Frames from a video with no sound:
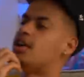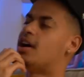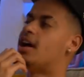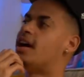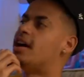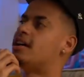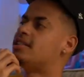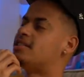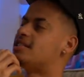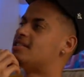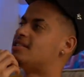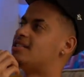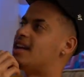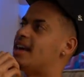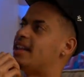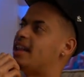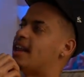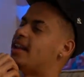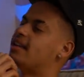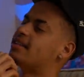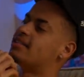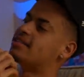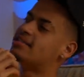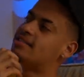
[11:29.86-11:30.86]
to us, it's not
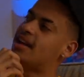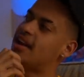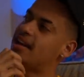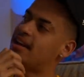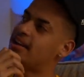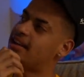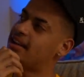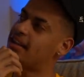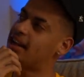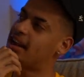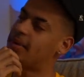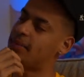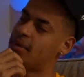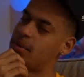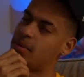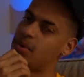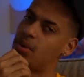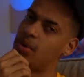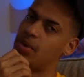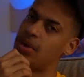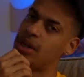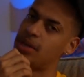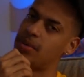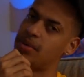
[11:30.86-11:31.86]
that exciting and we
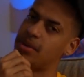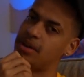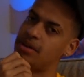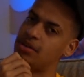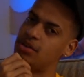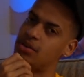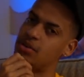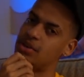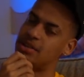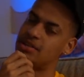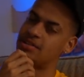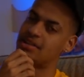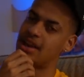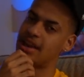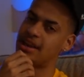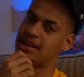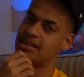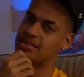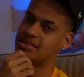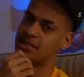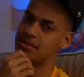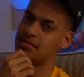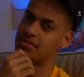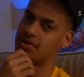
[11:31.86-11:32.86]
only want to do
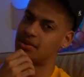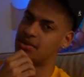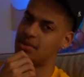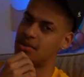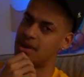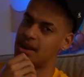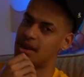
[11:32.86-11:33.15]
exciting stuff for you